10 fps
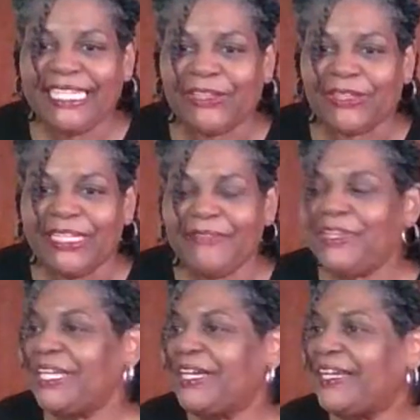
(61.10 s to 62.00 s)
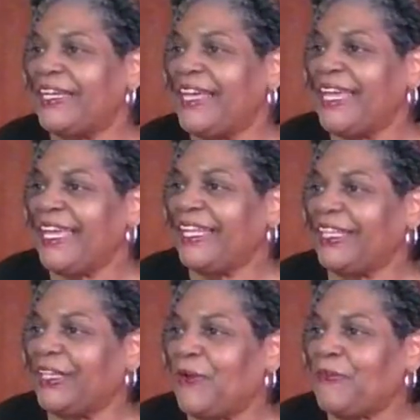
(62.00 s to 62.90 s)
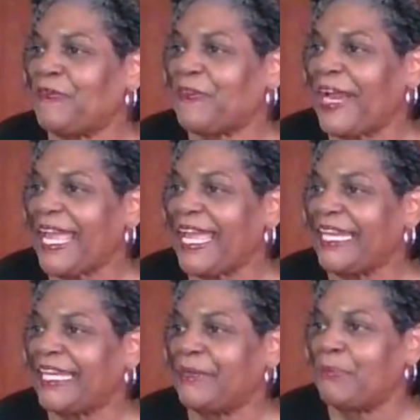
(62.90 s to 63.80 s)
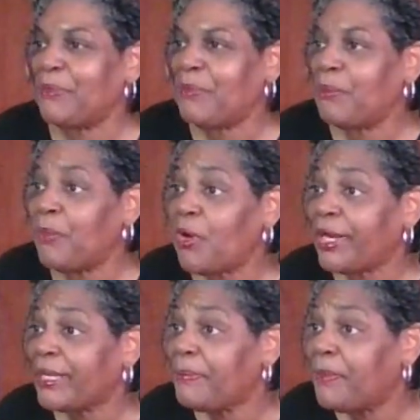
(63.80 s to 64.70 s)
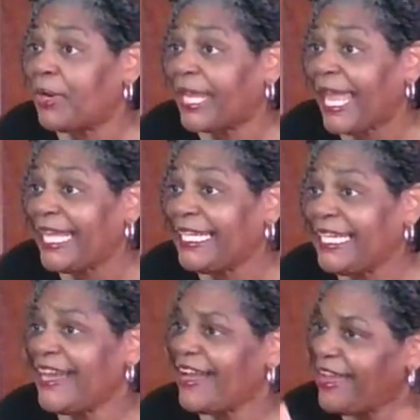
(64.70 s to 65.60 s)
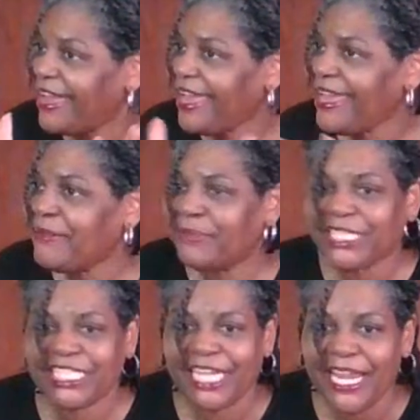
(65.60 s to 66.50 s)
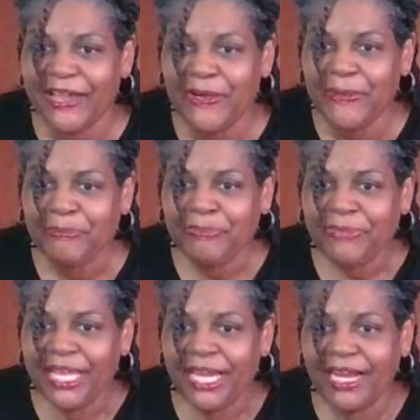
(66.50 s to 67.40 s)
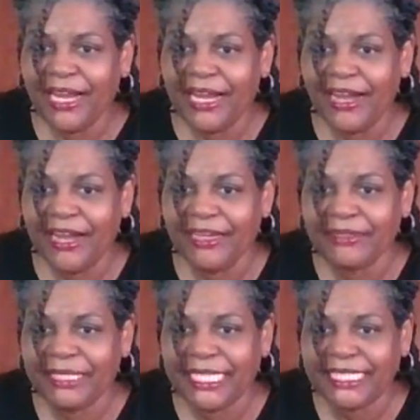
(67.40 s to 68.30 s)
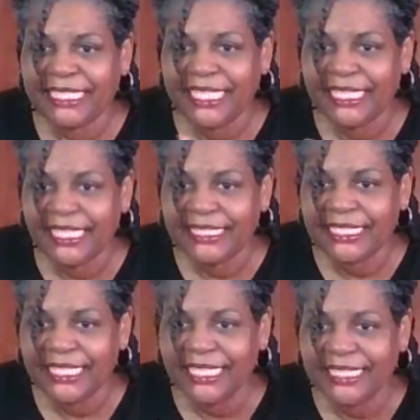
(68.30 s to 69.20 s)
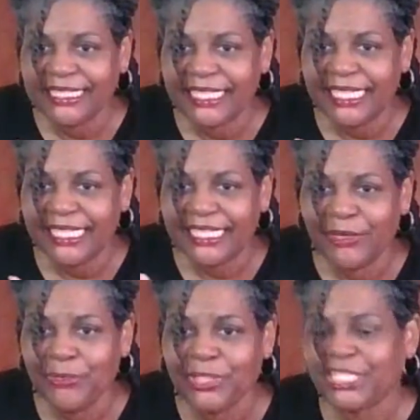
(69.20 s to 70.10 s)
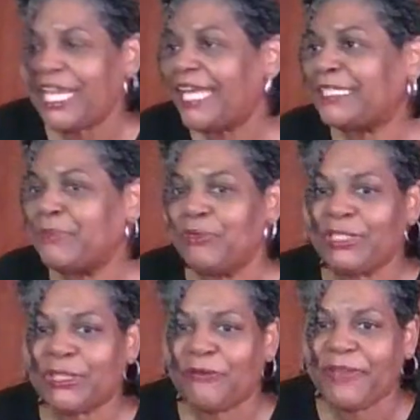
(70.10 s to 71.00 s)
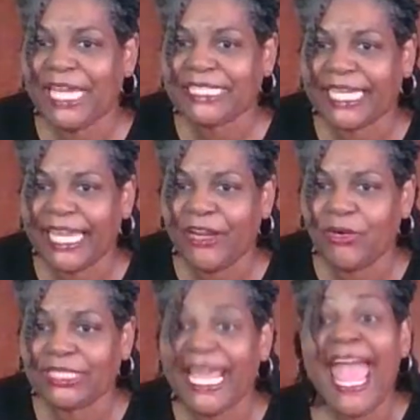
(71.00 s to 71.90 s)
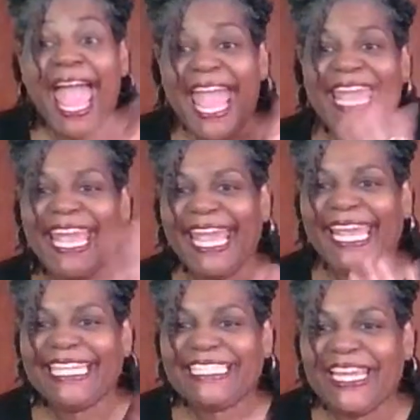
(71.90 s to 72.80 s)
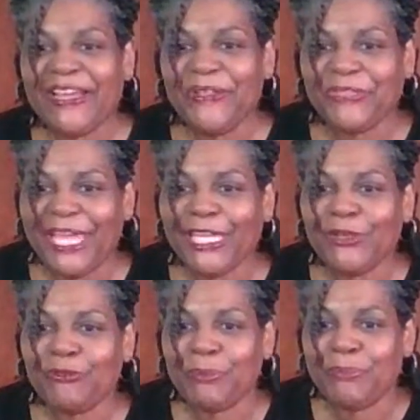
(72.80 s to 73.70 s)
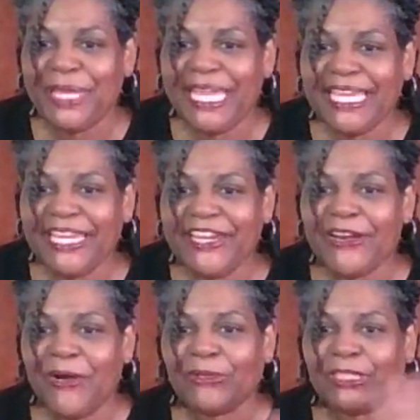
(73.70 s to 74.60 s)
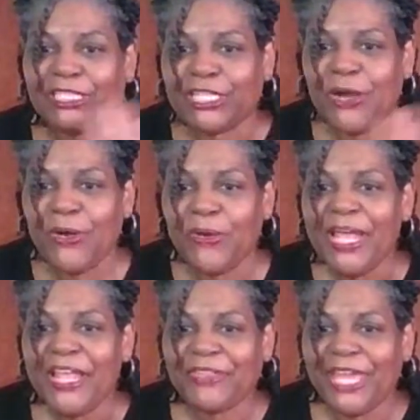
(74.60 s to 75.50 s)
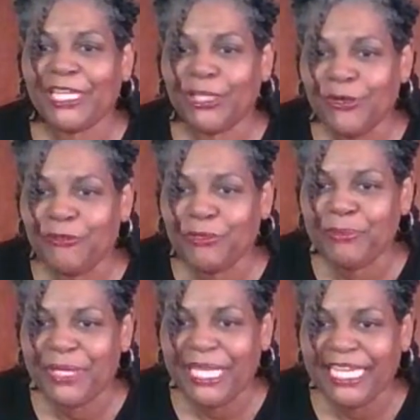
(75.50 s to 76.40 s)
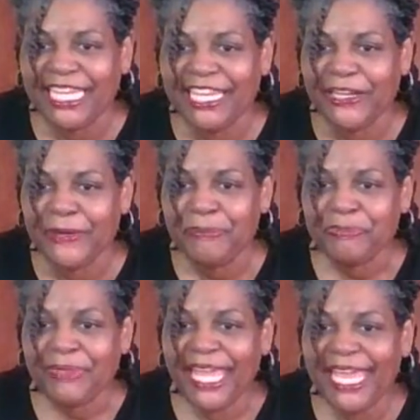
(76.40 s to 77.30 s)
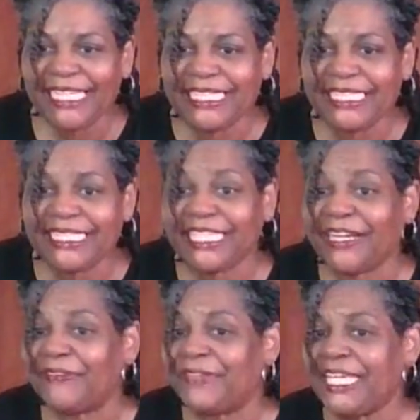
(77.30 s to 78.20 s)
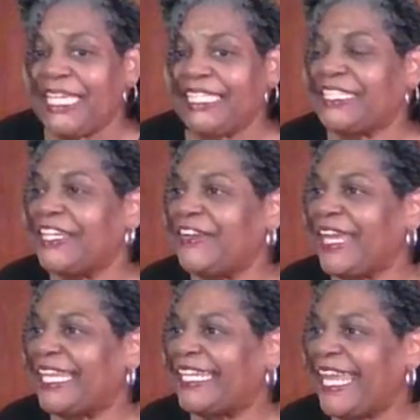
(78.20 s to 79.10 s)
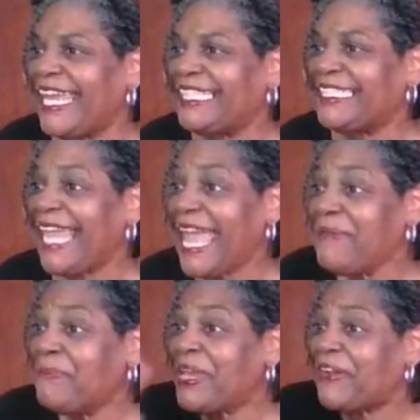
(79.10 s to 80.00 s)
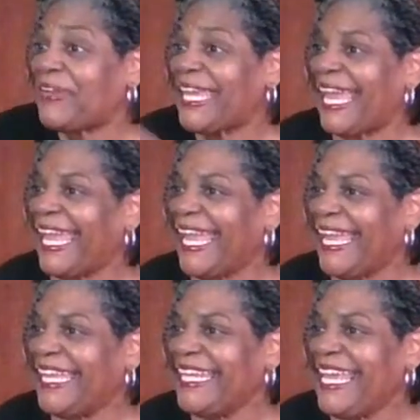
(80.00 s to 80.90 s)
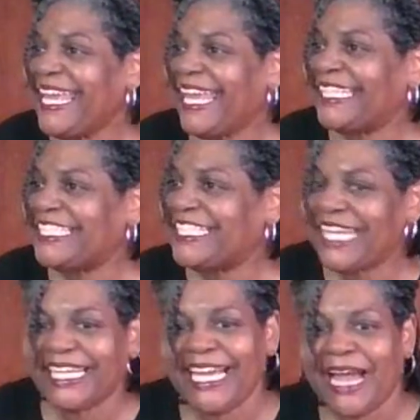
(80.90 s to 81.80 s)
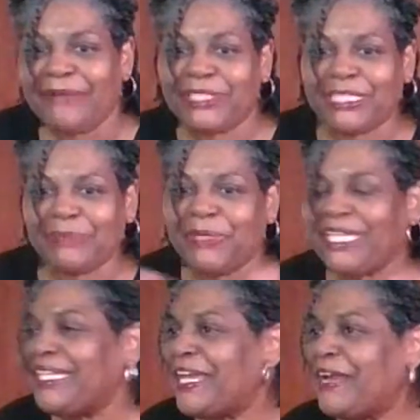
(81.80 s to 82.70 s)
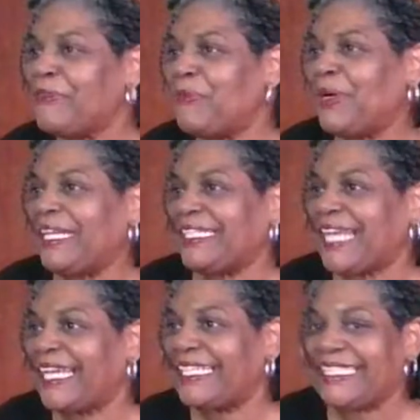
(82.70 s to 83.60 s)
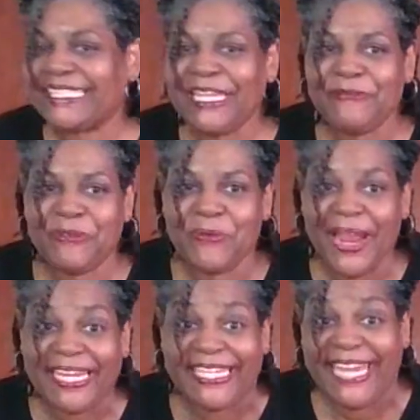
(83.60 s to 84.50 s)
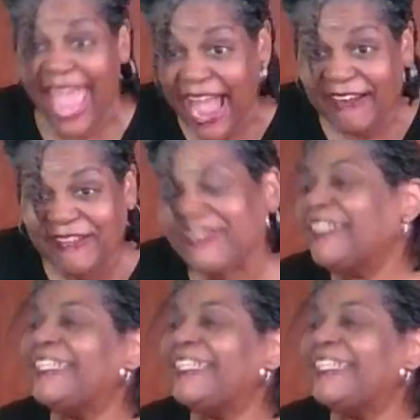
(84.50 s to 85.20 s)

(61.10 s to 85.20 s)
and Olivia. Hello, Fran and Mor Morgana. Hey, Michelle. Uh, Uh, let's see, let's see, let's see. Oh, the chat is moving so fast. I can't hardly see. Hey, Andale, thank you for being here. Ola Joe, thank you for being here. Essence of Eden and Nancy. Hey, Mary Ann and Jetta. I'm just speaking to everyone as I can see for right now.